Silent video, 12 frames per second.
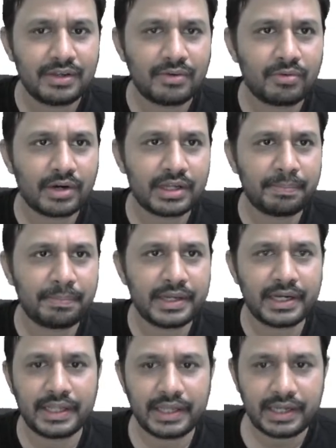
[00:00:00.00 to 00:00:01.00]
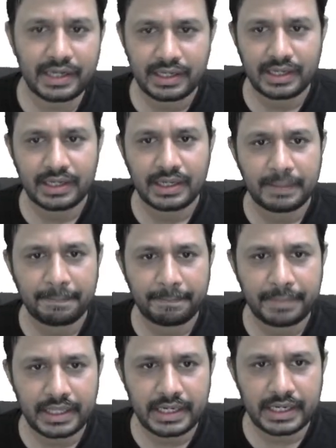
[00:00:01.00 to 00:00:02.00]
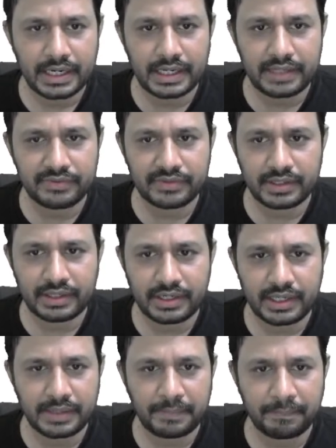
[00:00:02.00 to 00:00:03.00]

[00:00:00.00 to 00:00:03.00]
What is the period here? Period is t.